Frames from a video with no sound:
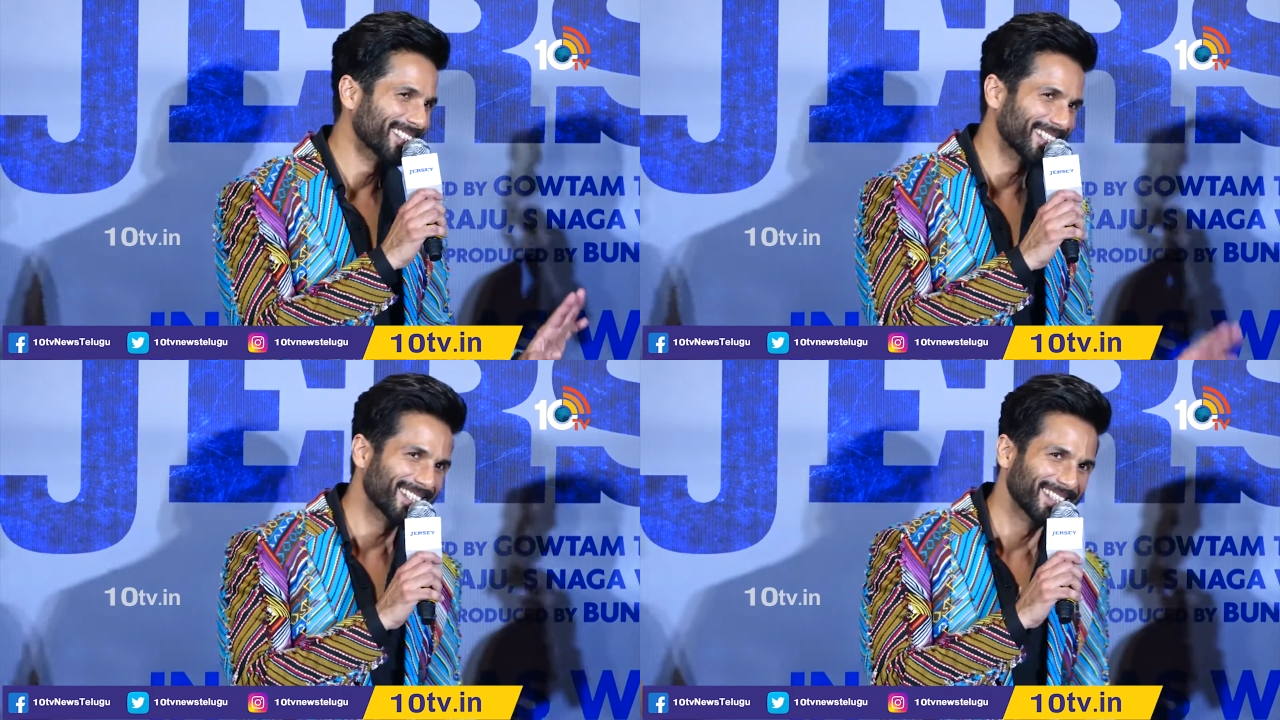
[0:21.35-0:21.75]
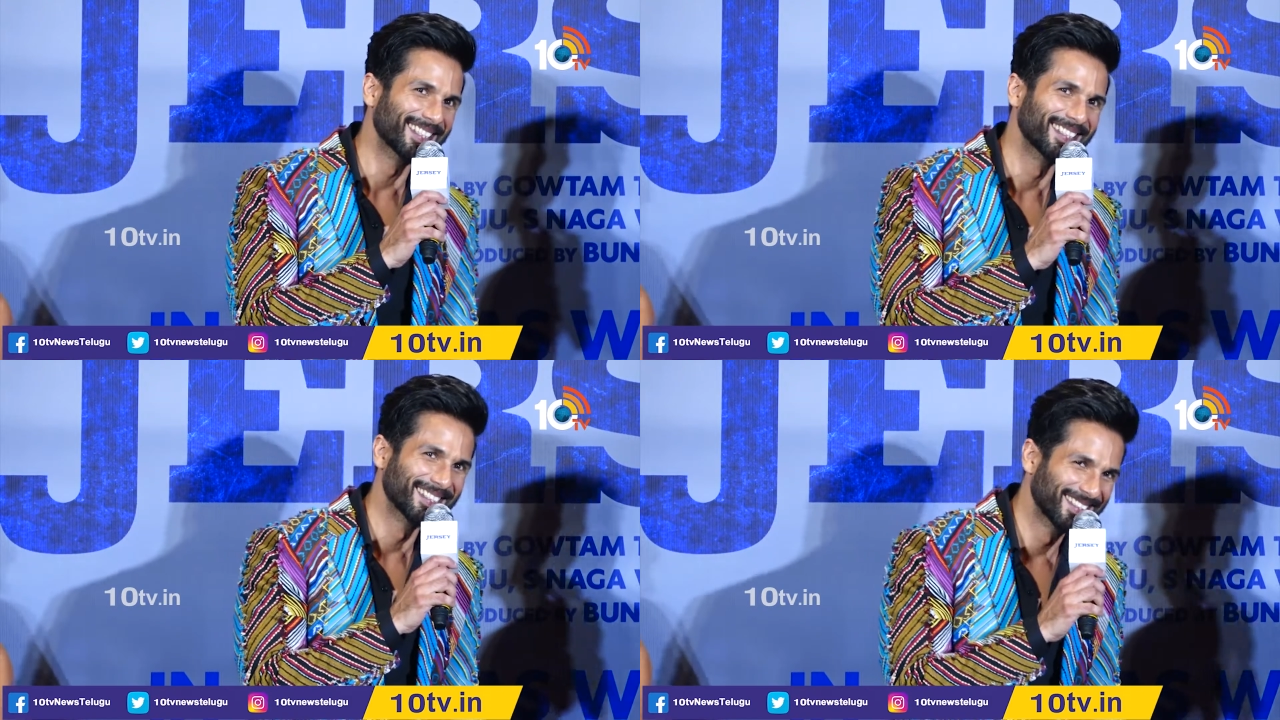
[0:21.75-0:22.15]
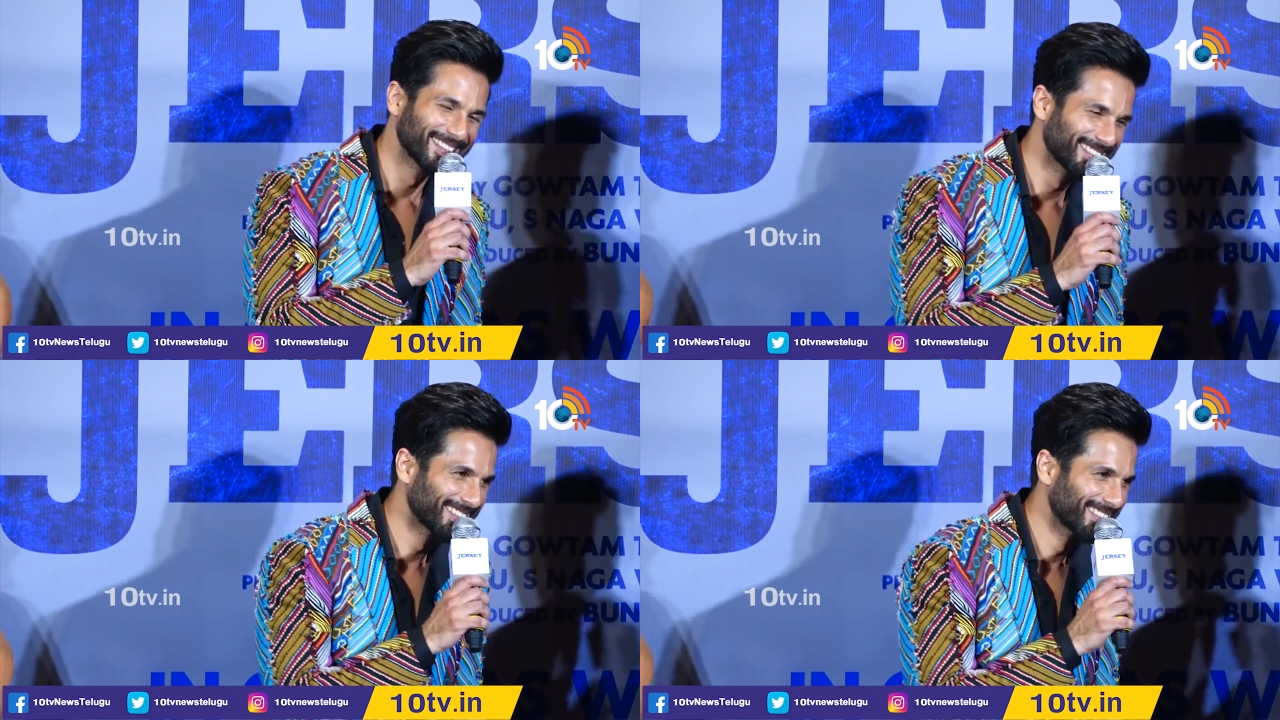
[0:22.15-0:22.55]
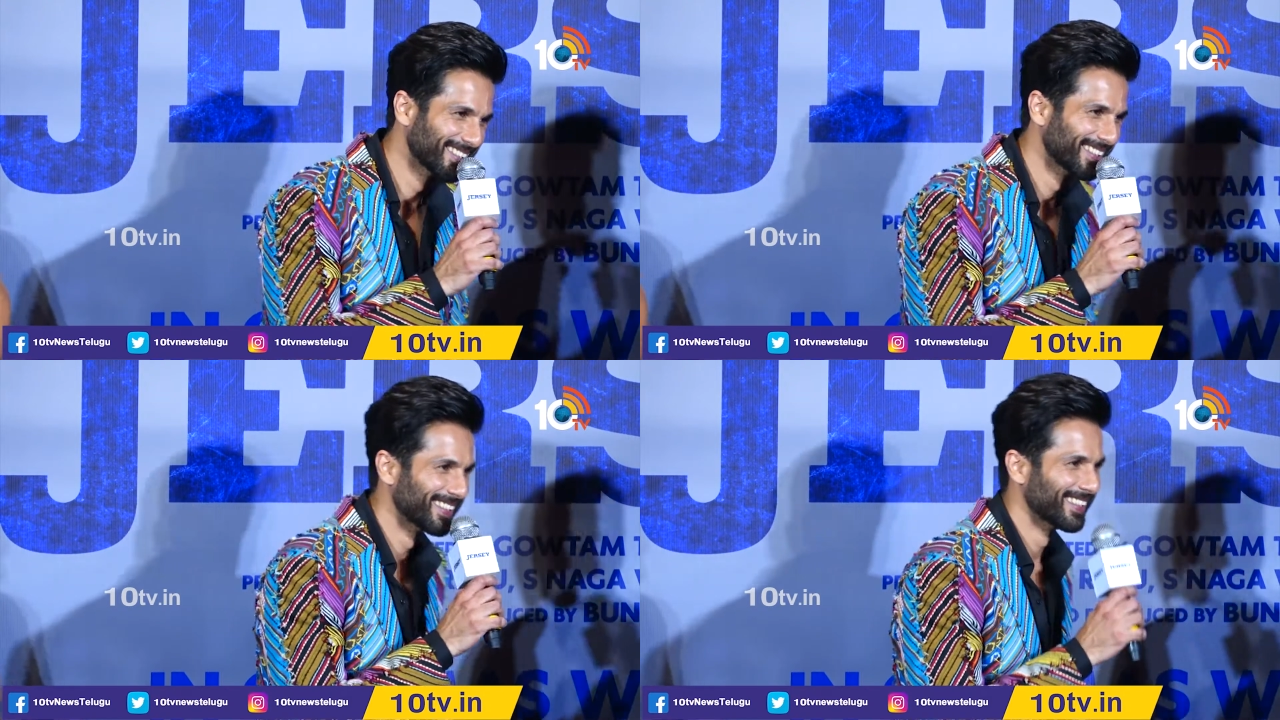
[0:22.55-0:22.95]
kidding. I know that.
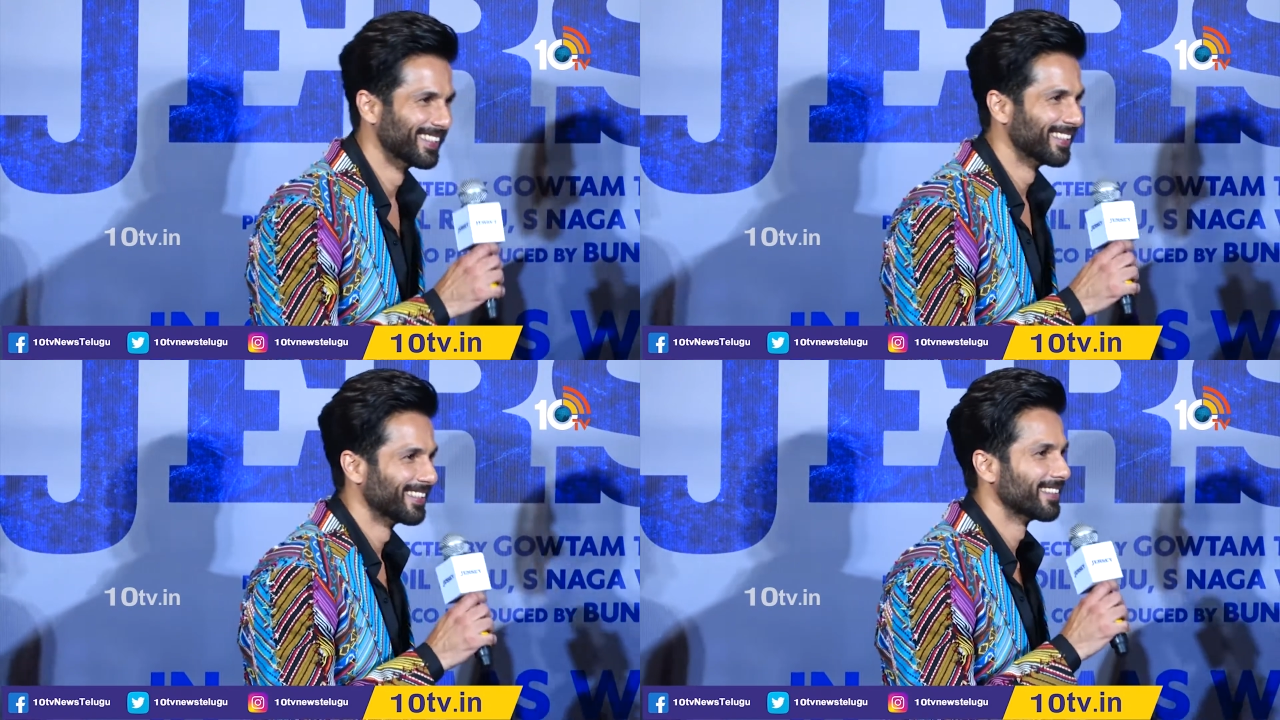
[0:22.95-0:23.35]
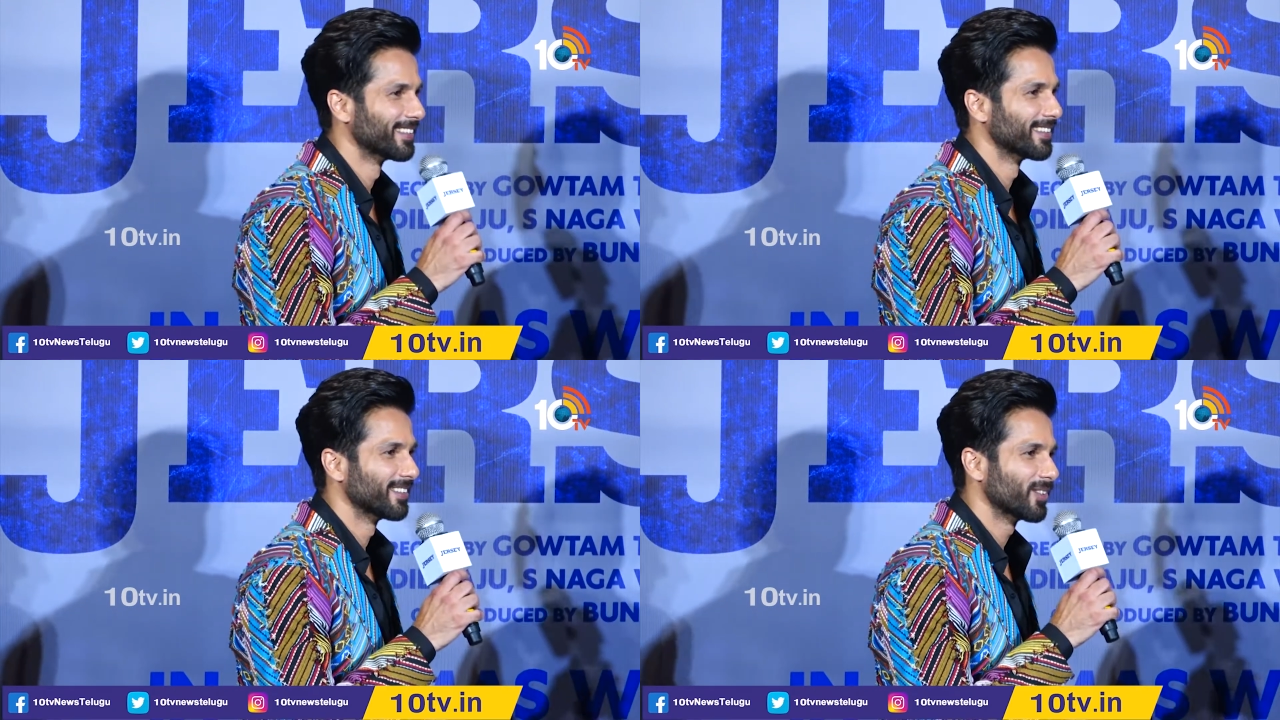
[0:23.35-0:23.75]
Okay, so.